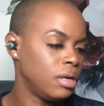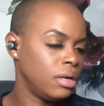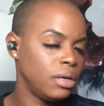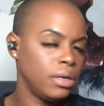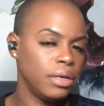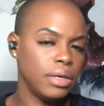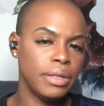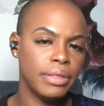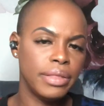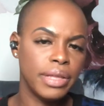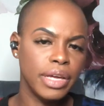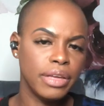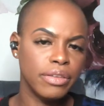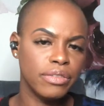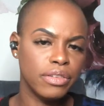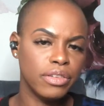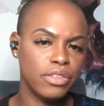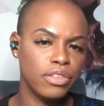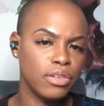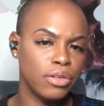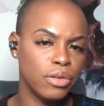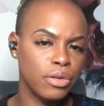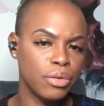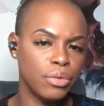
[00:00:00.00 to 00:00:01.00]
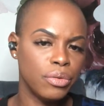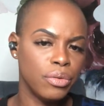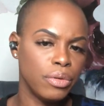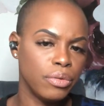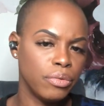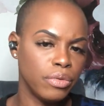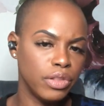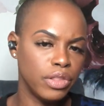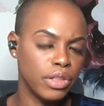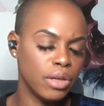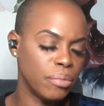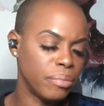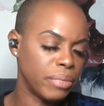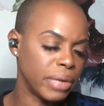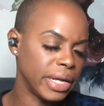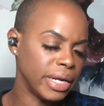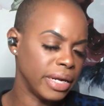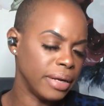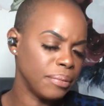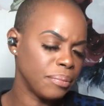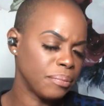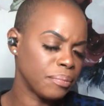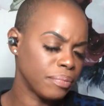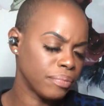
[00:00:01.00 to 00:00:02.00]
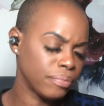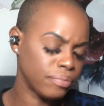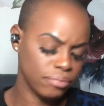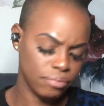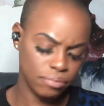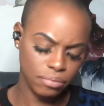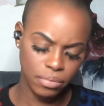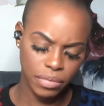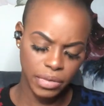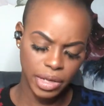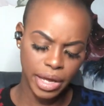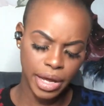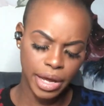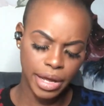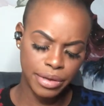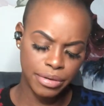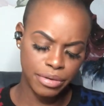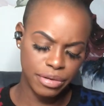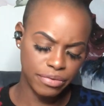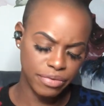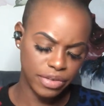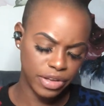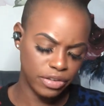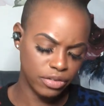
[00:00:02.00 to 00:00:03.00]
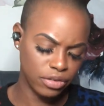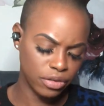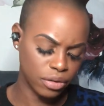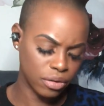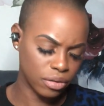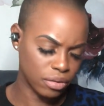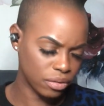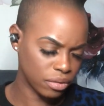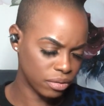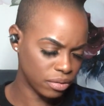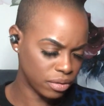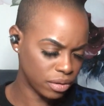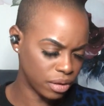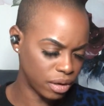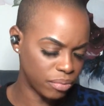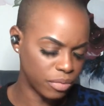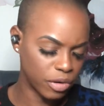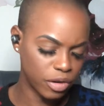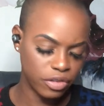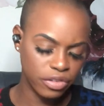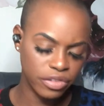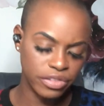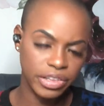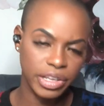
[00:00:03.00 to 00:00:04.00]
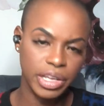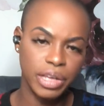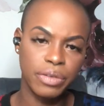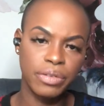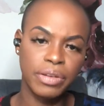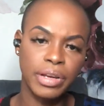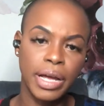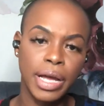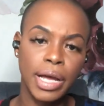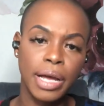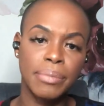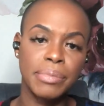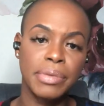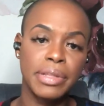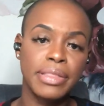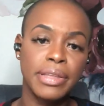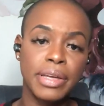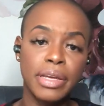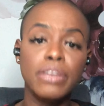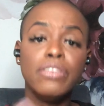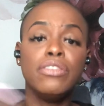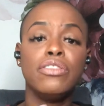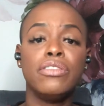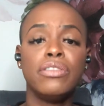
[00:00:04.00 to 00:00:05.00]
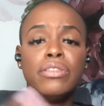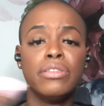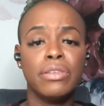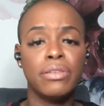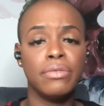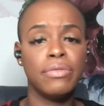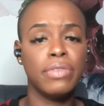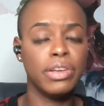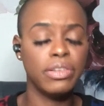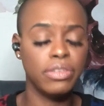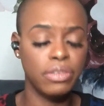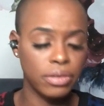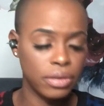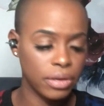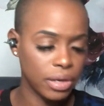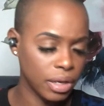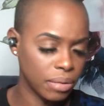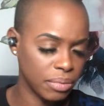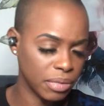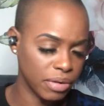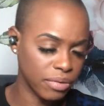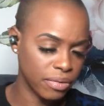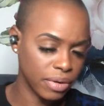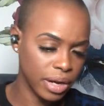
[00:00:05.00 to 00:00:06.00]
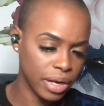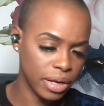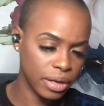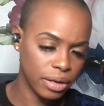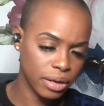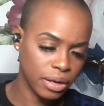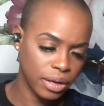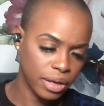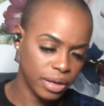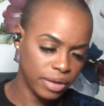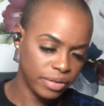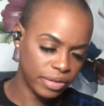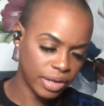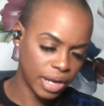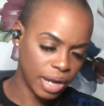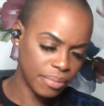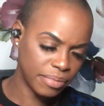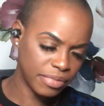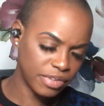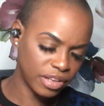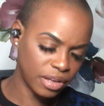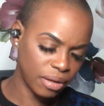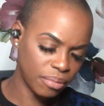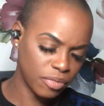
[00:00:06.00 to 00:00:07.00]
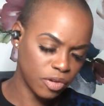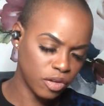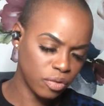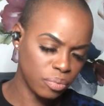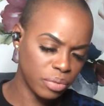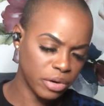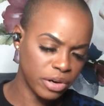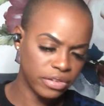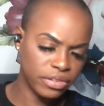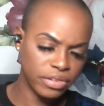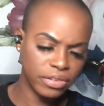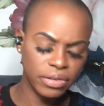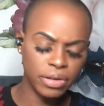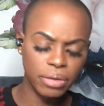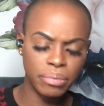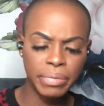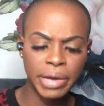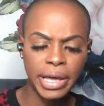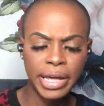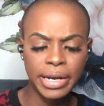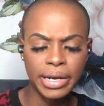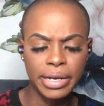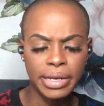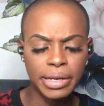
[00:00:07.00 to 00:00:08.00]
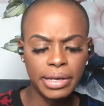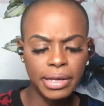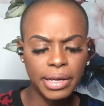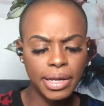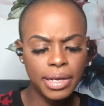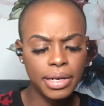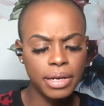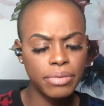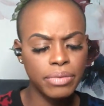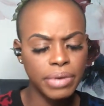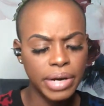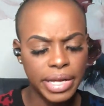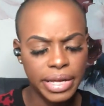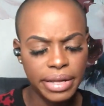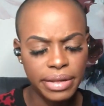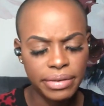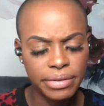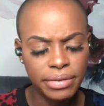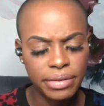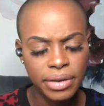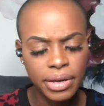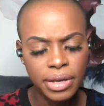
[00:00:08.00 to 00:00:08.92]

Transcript: the things that you do with your money and how you invest your emotions and your time, the things you just invest your time in, right? Time is our most precious commodity. Anyways,